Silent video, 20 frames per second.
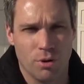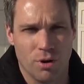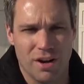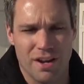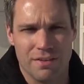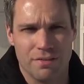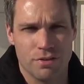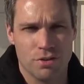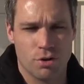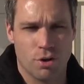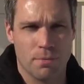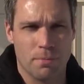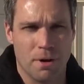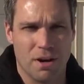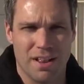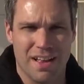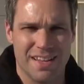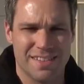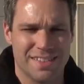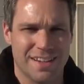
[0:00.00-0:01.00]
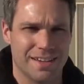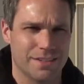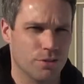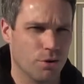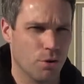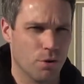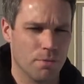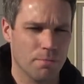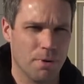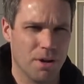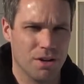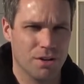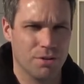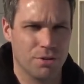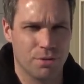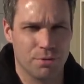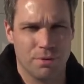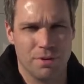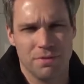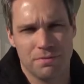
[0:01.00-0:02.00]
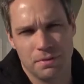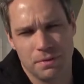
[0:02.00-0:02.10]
or inventory Model SX or Model 3,